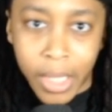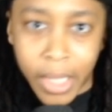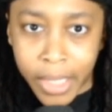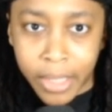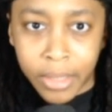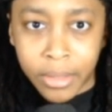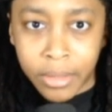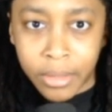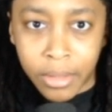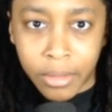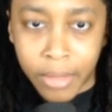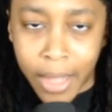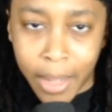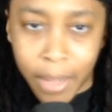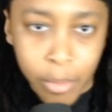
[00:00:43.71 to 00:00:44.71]
like you
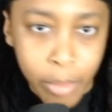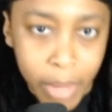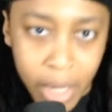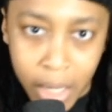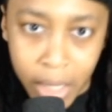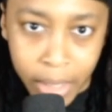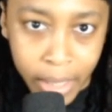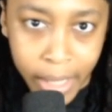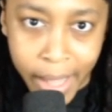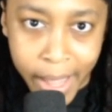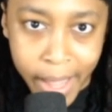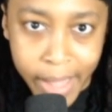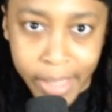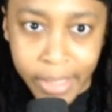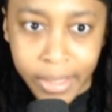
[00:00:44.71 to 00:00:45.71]
know Apple
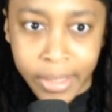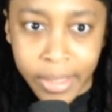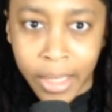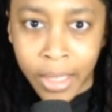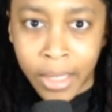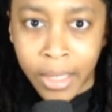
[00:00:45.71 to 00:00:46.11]
Podcasts,